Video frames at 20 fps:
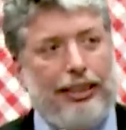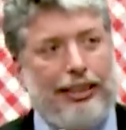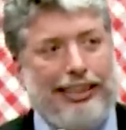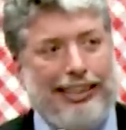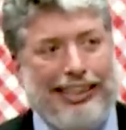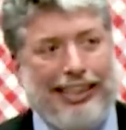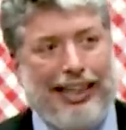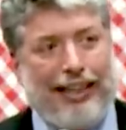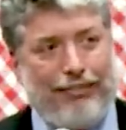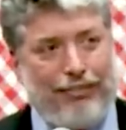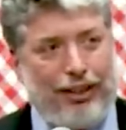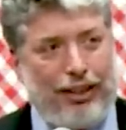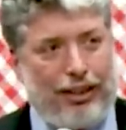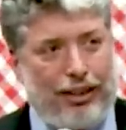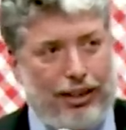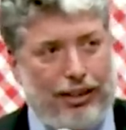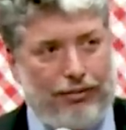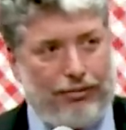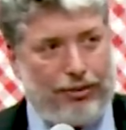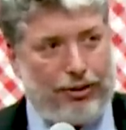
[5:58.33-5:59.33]
never
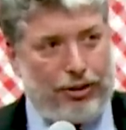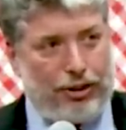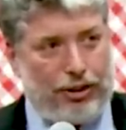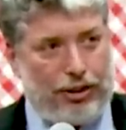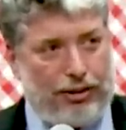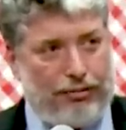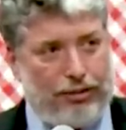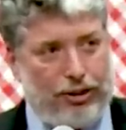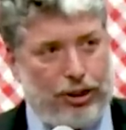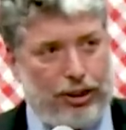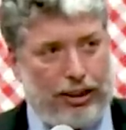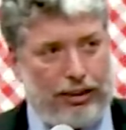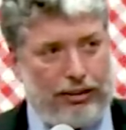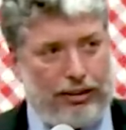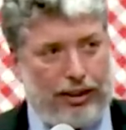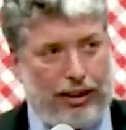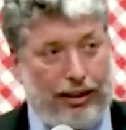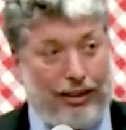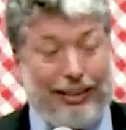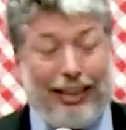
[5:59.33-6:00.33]
the conversion of a
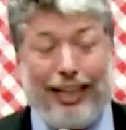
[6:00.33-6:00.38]
Gentile.